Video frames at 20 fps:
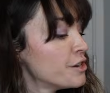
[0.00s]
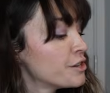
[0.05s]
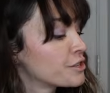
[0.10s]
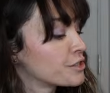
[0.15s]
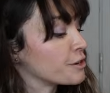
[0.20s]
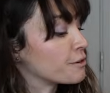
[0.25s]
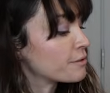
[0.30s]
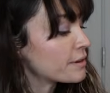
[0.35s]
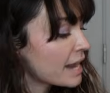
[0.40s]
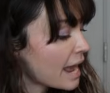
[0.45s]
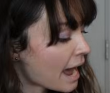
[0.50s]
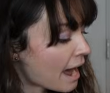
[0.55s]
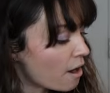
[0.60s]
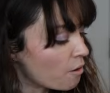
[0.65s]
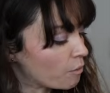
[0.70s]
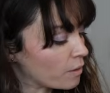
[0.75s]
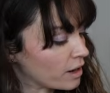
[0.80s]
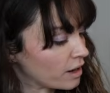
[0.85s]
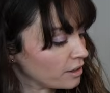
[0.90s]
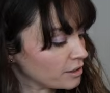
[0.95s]
So
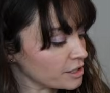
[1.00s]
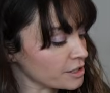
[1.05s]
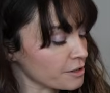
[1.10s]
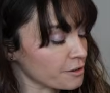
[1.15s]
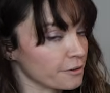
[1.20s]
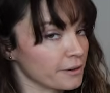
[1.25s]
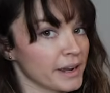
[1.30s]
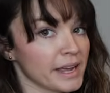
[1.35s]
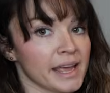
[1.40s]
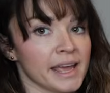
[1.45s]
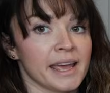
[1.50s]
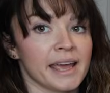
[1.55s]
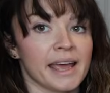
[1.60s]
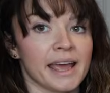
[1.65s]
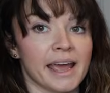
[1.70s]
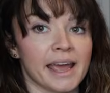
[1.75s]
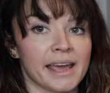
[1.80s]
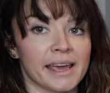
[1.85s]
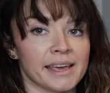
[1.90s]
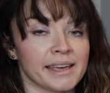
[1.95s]
now what I'll do
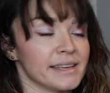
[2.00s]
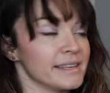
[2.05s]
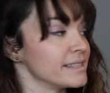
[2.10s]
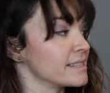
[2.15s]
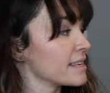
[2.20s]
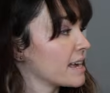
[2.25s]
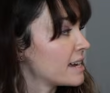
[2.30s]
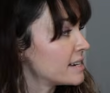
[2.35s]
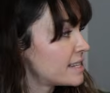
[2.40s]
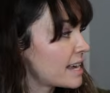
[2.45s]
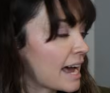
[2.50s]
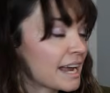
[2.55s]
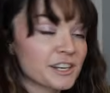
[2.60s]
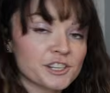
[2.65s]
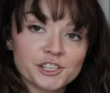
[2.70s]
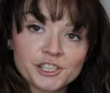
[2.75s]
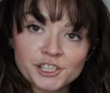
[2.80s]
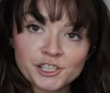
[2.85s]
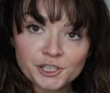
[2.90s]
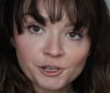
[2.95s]
is
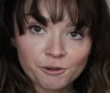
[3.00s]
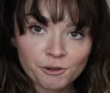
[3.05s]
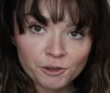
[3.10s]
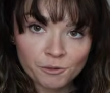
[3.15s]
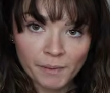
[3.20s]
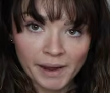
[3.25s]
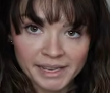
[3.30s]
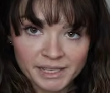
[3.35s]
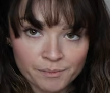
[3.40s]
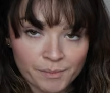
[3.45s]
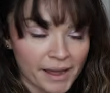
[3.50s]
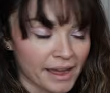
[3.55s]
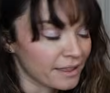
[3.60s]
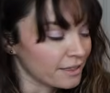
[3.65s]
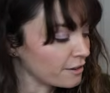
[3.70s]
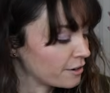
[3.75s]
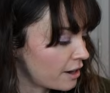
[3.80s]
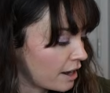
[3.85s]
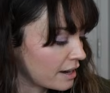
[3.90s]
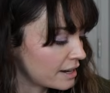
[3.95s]
attach these two at the
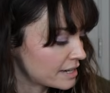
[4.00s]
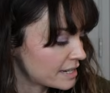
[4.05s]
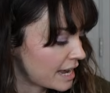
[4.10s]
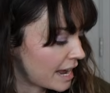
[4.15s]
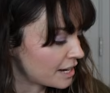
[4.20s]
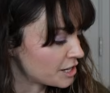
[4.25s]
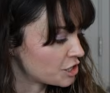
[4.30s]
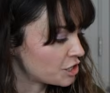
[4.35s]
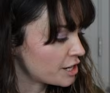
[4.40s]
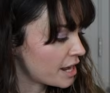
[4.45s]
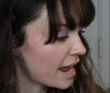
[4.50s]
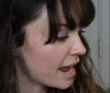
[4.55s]
waistband, they're not attached